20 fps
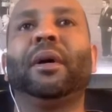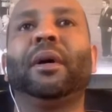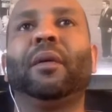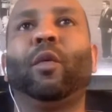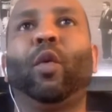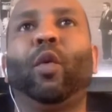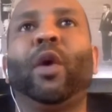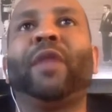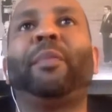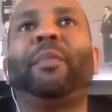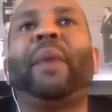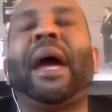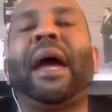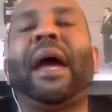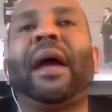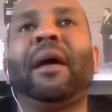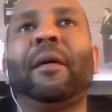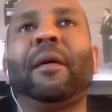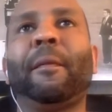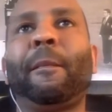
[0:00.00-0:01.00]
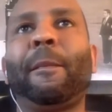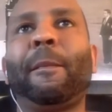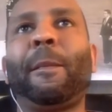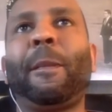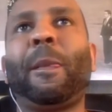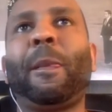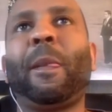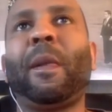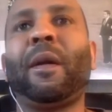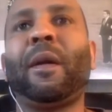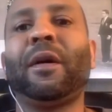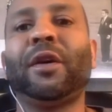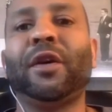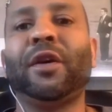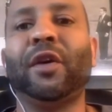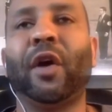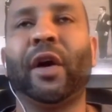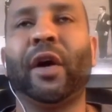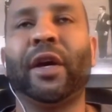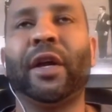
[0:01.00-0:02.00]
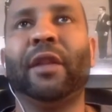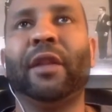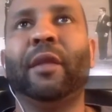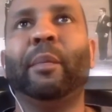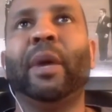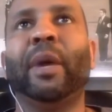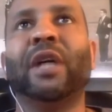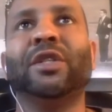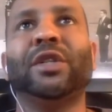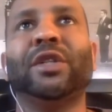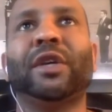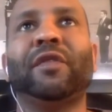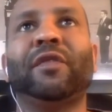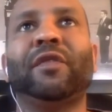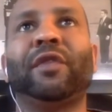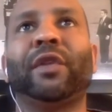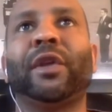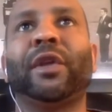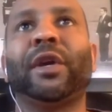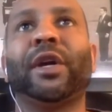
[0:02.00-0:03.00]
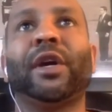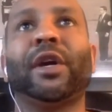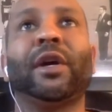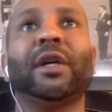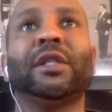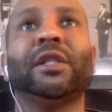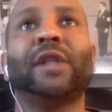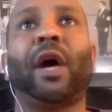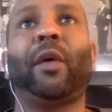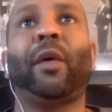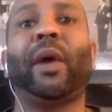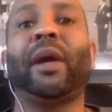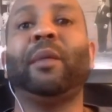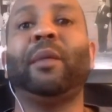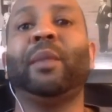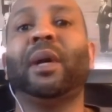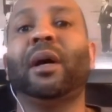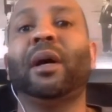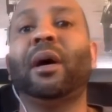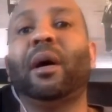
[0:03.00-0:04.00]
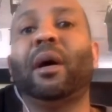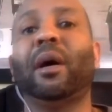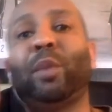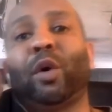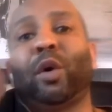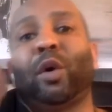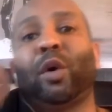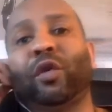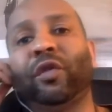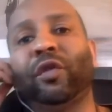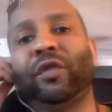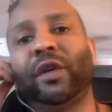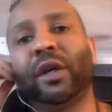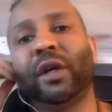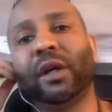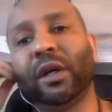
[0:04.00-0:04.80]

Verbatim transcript: with pay you know, again, the budget for the year has already been approved.